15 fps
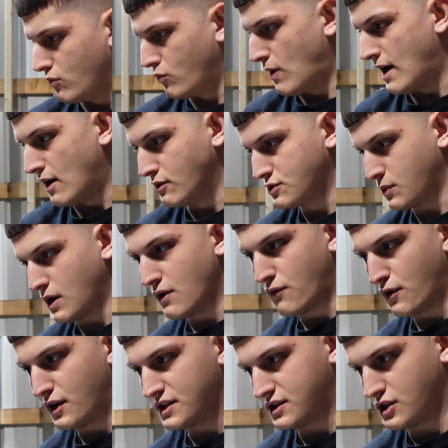while I was waiting
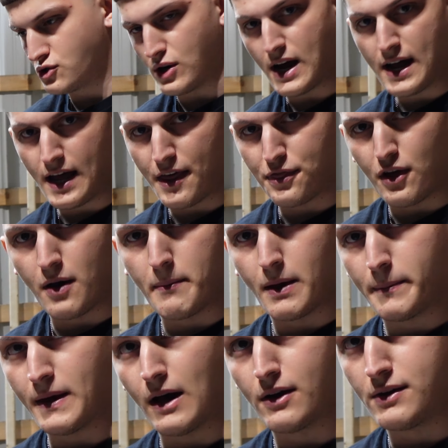for it to dry, I thought
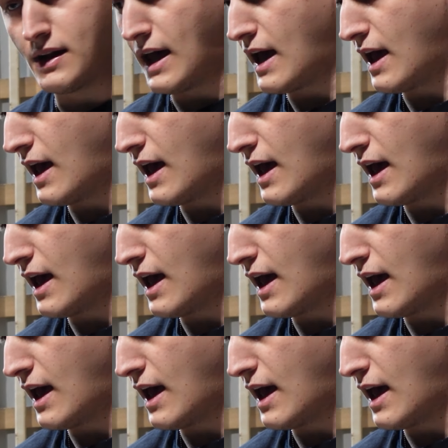maybe I would